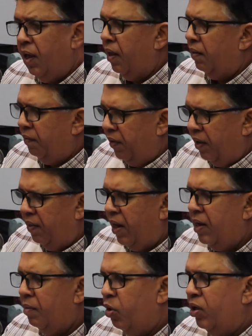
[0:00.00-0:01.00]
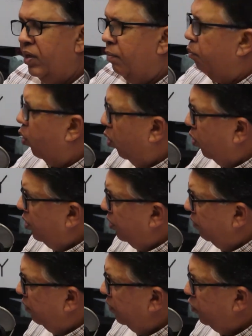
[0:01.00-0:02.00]
They then appoint a board.
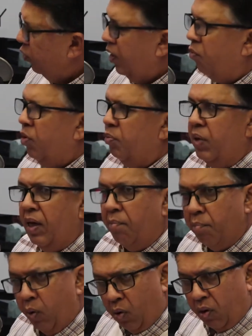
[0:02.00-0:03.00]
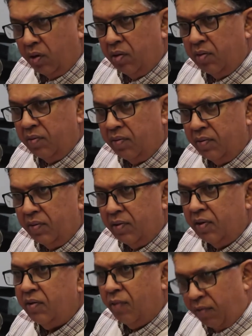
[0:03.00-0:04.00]
So there will be a board
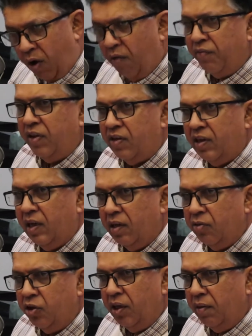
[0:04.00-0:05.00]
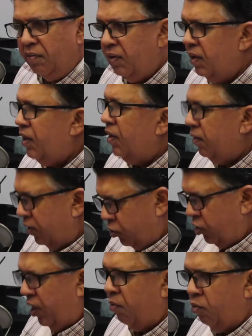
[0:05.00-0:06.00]
of the CLG. The
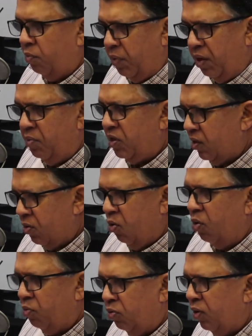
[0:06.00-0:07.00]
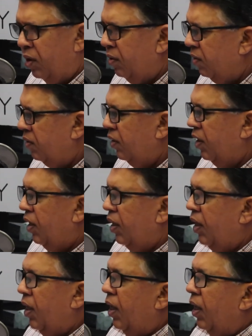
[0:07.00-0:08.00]
chair will be Mr. Korbunwan.
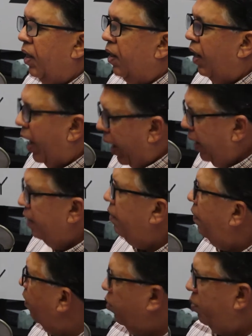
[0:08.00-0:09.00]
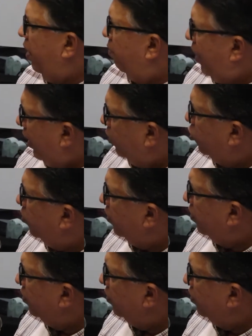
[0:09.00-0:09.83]
And there will be a management.